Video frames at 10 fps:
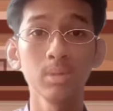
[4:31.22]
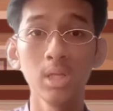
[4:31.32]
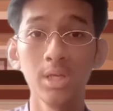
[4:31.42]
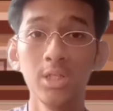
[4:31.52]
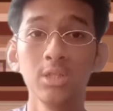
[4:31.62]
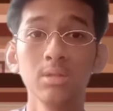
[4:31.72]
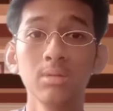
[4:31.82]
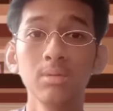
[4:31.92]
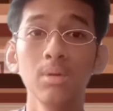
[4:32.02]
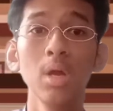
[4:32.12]
Besides
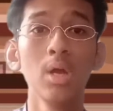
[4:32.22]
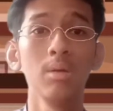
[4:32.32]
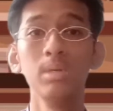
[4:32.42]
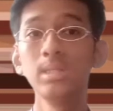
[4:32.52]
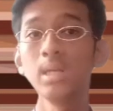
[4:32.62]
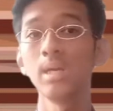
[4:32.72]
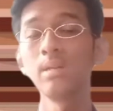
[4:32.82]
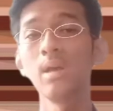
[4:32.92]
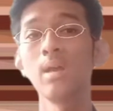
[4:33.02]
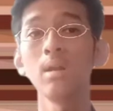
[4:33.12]
that, I am
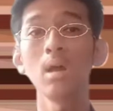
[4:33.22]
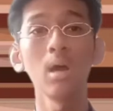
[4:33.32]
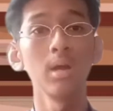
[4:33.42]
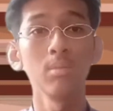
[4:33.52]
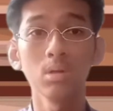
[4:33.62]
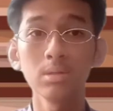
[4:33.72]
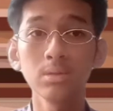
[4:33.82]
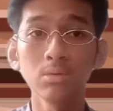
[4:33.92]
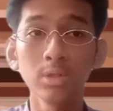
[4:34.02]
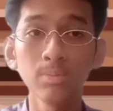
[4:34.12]
also responsible for
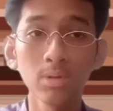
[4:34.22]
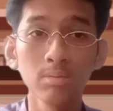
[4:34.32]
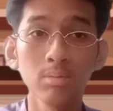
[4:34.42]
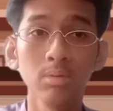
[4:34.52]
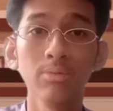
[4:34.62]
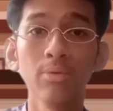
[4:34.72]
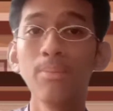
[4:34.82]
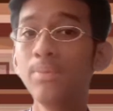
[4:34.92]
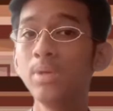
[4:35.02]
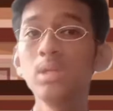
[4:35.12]
being the chief
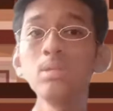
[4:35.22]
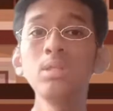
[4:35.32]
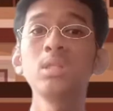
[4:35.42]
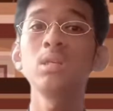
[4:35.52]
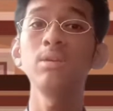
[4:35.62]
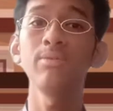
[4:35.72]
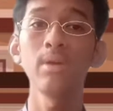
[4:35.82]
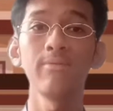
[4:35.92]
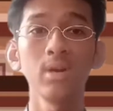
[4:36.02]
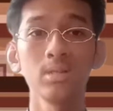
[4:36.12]
advisor to the Yang
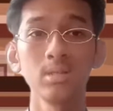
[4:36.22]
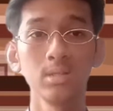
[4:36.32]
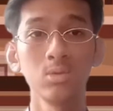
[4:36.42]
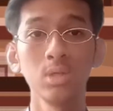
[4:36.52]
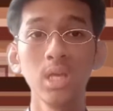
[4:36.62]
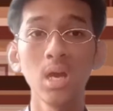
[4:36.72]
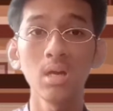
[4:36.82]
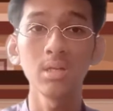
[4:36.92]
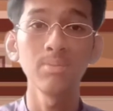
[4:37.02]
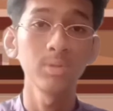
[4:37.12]
di-Pertuan Agong,
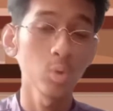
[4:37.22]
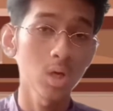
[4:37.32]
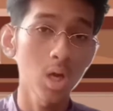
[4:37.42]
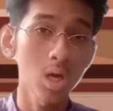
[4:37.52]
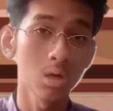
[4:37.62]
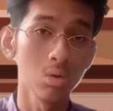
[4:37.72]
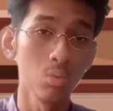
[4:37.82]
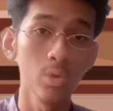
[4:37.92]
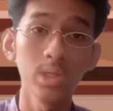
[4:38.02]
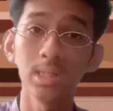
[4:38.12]
which is the head
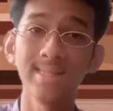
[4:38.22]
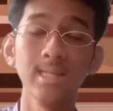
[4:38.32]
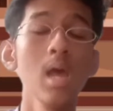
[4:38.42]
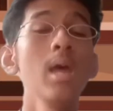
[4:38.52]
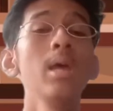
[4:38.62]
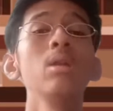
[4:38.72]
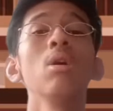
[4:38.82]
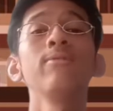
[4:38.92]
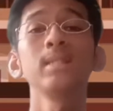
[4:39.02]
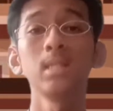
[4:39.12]
of state, to
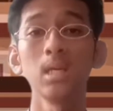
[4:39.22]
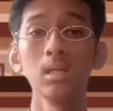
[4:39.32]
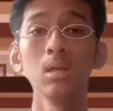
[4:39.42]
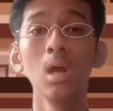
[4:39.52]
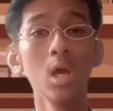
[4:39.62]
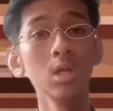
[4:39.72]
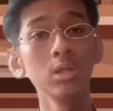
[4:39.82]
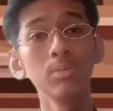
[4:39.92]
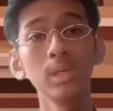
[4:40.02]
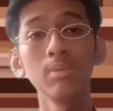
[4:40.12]
make the best
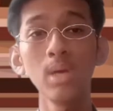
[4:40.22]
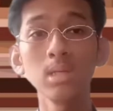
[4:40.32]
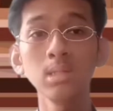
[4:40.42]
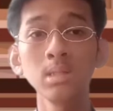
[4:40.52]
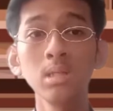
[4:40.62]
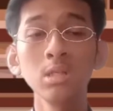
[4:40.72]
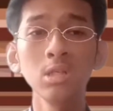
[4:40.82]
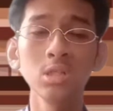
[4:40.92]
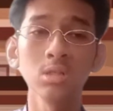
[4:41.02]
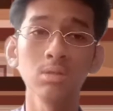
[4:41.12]
decision for our
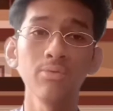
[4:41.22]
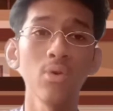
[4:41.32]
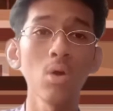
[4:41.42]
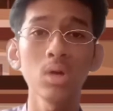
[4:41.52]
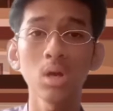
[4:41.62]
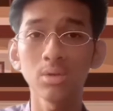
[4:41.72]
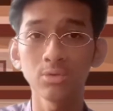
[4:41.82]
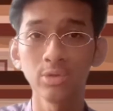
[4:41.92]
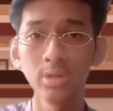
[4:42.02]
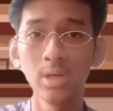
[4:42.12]
country. If he need to make
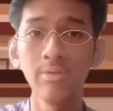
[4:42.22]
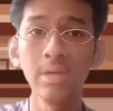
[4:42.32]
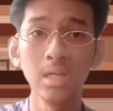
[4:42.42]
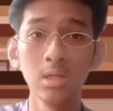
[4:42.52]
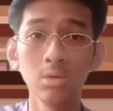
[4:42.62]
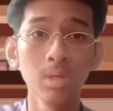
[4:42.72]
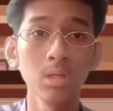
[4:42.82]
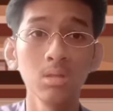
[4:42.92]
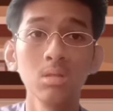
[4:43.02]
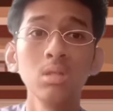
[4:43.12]
decision, I
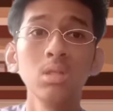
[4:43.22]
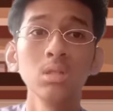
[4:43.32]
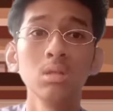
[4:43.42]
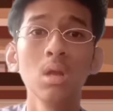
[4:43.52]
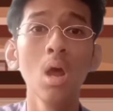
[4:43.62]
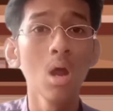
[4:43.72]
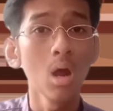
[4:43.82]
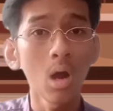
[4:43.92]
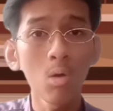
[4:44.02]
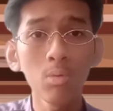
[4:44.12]
will be the one who
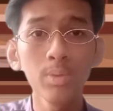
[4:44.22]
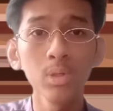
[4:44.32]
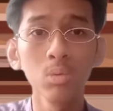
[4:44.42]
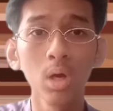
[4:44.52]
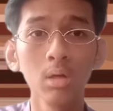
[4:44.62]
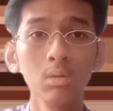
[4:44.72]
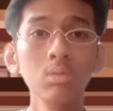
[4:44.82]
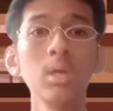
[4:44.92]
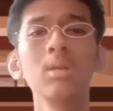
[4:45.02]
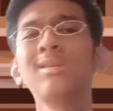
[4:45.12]
can give him the best
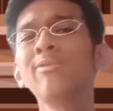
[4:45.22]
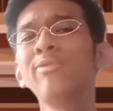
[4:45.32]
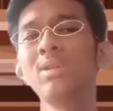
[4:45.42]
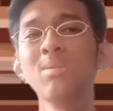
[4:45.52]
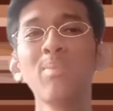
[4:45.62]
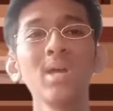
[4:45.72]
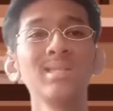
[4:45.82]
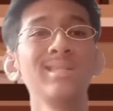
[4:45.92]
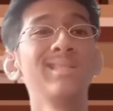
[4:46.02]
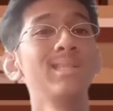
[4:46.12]
decision,
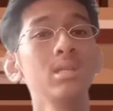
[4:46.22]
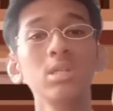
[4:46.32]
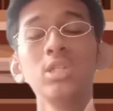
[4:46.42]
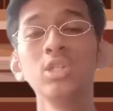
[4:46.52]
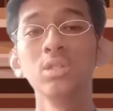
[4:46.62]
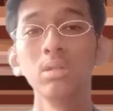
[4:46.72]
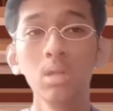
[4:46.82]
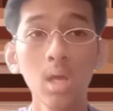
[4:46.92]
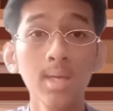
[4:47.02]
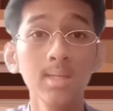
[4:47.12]
since I am the
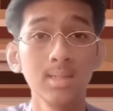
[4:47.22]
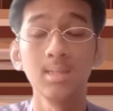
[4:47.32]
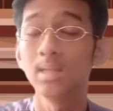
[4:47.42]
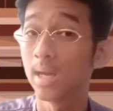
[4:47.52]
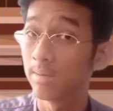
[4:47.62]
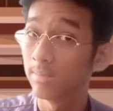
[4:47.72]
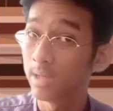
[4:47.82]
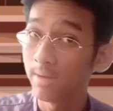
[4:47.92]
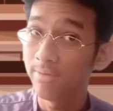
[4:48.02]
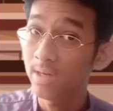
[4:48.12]
advisor, the
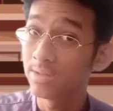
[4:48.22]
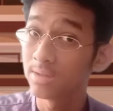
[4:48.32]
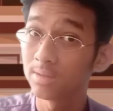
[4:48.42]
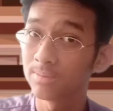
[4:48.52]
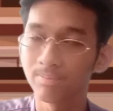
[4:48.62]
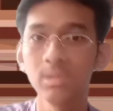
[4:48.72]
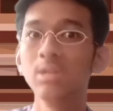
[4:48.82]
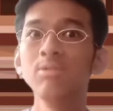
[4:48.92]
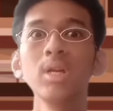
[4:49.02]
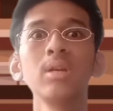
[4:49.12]
great advisor.
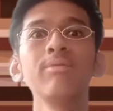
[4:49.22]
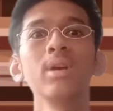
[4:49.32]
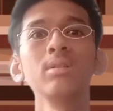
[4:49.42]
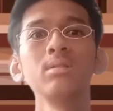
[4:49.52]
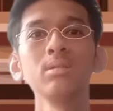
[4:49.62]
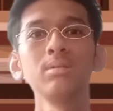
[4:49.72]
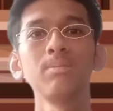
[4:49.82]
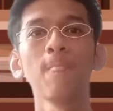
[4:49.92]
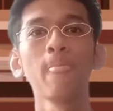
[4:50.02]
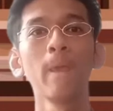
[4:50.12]
My biggest job
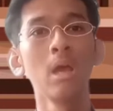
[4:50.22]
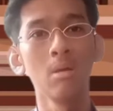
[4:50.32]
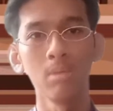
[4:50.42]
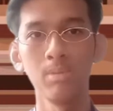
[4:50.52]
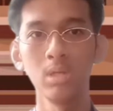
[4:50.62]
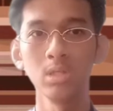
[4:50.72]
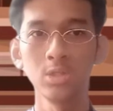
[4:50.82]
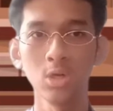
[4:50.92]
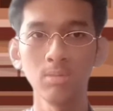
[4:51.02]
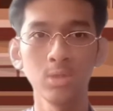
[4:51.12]
is to be the head of
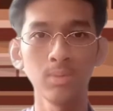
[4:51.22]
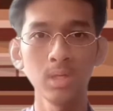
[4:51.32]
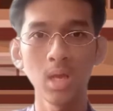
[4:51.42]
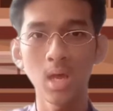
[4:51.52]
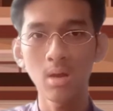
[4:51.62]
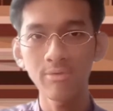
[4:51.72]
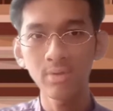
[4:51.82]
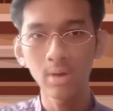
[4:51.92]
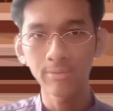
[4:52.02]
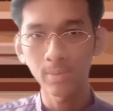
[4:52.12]
government of Malaysia,
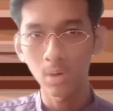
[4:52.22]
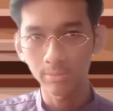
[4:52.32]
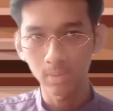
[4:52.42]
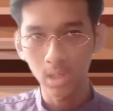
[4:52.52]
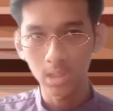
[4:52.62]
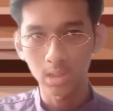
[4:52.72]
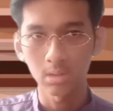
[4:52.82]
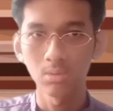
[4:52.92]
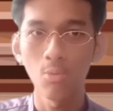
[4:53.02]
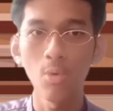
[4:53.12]
where my job is to
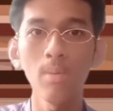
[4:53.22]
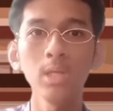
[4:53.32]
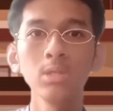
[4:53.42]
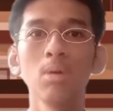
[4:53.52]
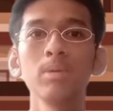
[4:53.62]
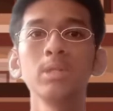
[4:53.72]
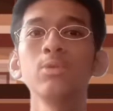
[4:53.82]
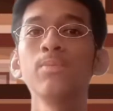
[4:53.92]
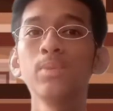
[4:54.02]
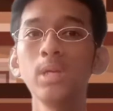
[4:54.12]
play the role of being
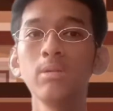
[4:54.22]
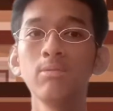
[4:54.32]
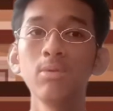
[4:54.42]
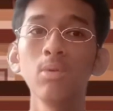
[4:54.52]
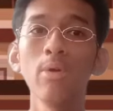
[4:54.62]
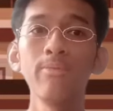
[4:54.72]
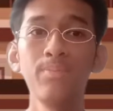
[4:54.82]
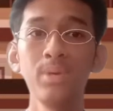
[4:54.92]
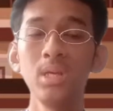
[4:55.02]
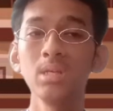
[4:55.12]
a symbol
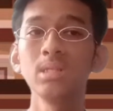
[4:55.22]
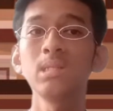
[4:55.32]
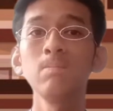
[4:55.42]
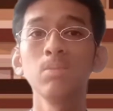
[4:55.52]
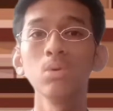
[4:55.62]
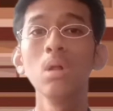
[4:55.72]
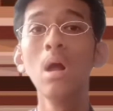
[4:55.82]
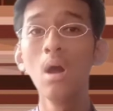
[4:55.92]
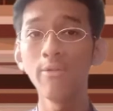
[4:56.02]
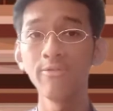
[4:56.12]
of the continuity
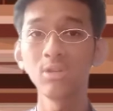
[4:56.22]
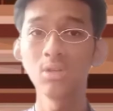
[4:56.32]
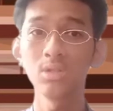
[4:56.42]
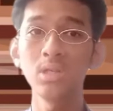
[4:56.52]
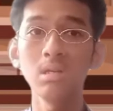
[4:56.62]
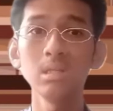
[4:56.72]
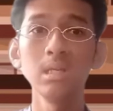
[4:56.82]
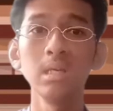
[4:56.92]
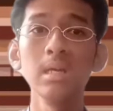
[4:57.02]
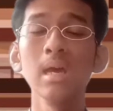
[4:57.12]
and legitimacy
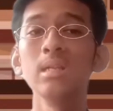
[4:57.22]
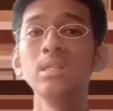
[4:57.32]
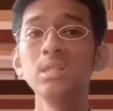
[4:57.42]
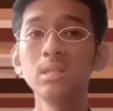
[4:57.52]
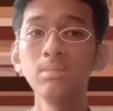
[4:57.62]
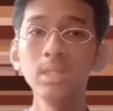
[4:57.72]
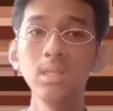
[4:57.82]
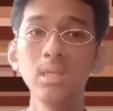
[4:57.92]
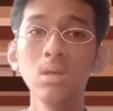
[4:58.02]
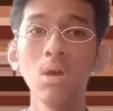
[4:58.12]
of the country,
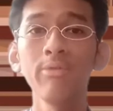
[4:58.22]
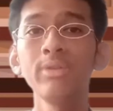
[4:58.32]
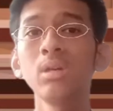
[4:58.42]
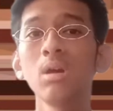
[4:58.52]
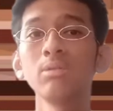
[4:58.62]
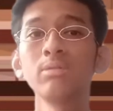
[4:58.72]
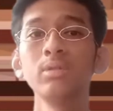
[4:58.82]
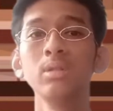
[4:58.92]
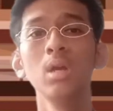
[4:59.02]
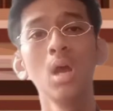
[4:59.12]
as
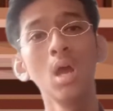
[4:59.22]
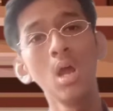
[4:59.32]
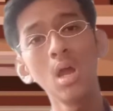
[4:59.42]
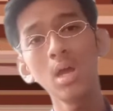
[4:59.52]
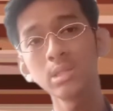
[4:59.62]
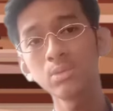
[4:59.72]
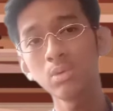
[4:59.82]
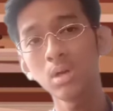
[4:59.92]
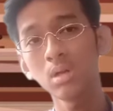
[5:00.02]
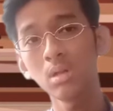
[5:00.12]
well as
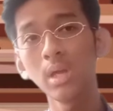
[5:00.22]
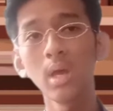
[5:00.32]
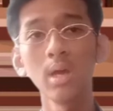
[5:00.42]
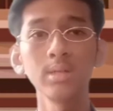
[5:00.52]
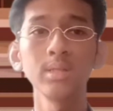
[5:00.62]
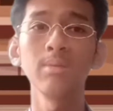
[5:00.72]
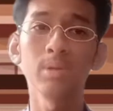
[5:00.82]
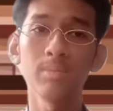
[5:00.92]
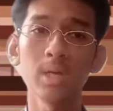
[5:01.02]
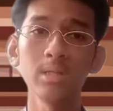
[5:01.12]
implementing the political
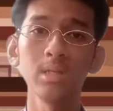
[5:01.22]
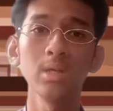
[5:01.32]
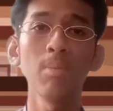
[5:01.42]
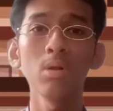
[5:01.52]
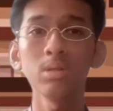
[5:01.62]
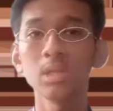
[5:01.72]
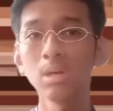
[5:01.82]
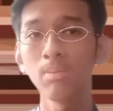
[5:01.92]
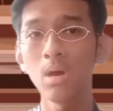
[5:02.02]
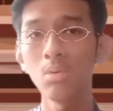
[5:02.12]
power, functions
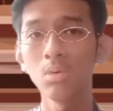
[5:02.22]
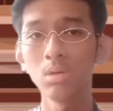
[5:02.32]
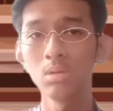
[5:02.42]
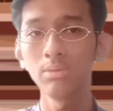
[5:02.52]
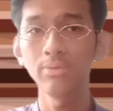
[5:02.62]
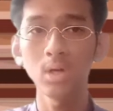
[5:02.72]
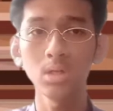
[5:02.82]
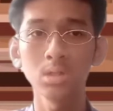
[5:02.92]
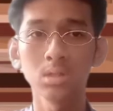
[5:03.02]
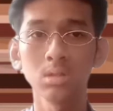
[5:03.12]
and duties given
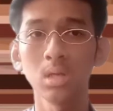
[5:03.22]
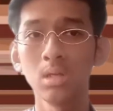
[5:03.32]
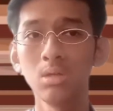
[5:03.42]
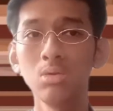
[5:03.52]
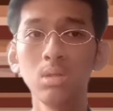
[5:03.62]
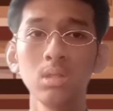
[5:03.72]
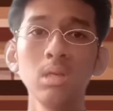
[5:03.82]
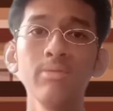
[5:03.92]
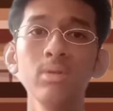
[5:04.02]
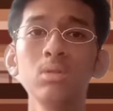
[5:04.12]
to the head of state
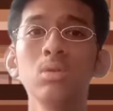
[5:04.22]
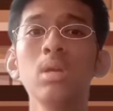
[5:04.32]
based on the